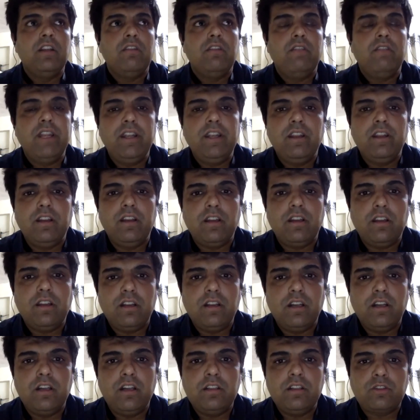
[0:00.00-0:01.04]
when
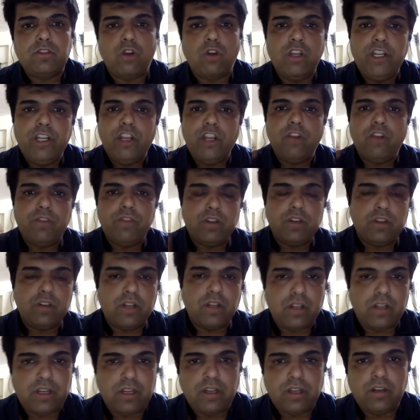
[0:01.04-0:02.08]
quality of
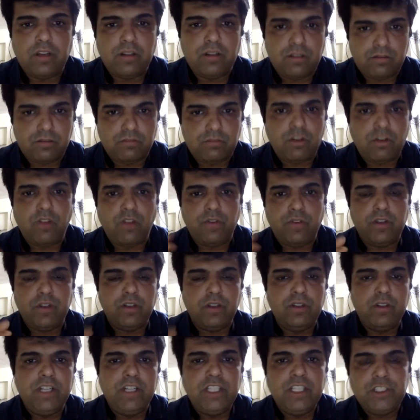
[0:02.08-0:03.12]
a
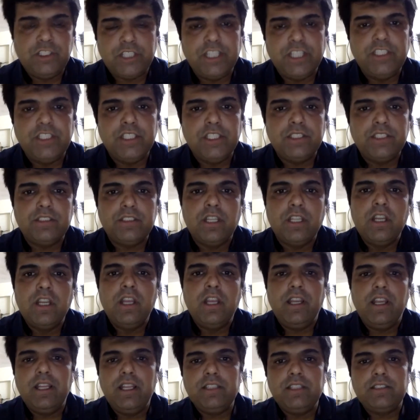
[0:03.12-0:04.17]
dish changes
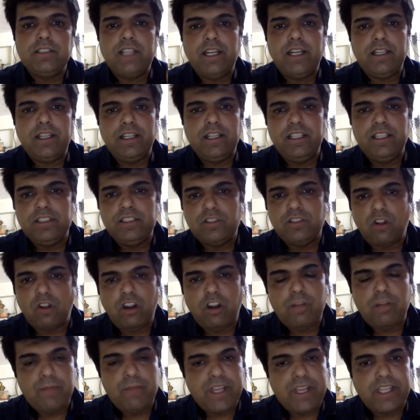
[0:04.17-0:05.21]
is that he is
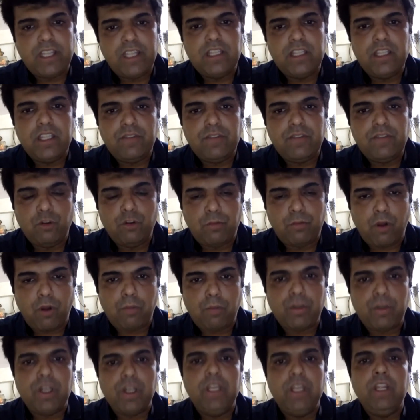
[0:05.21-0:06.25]
not making the food
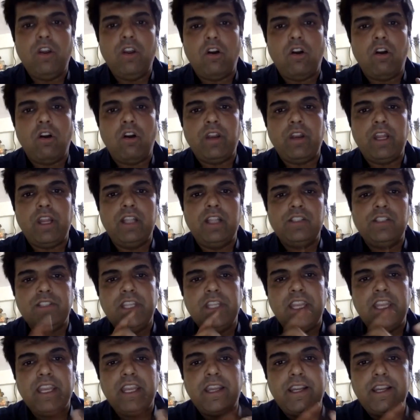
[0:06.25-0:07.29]
properly or else
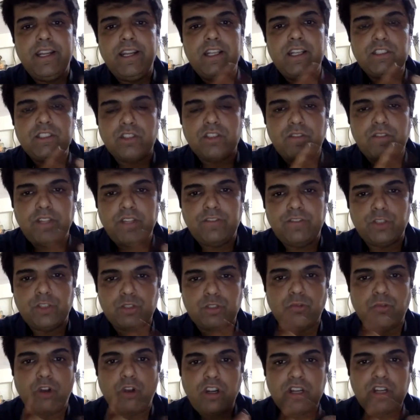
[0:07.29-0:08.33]
the ingredients of the food.
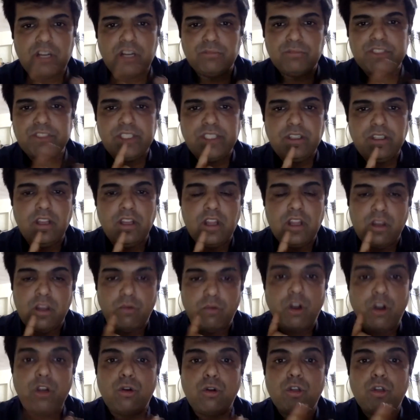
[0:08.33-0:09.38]
So what comes in,
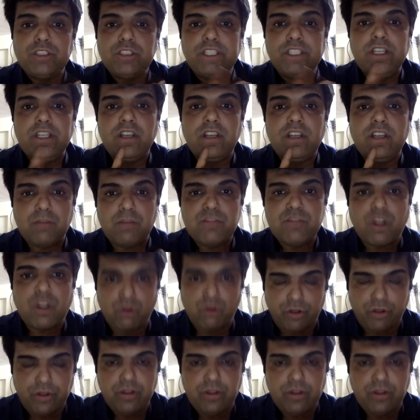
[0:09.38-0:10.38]
what goes in, comes out.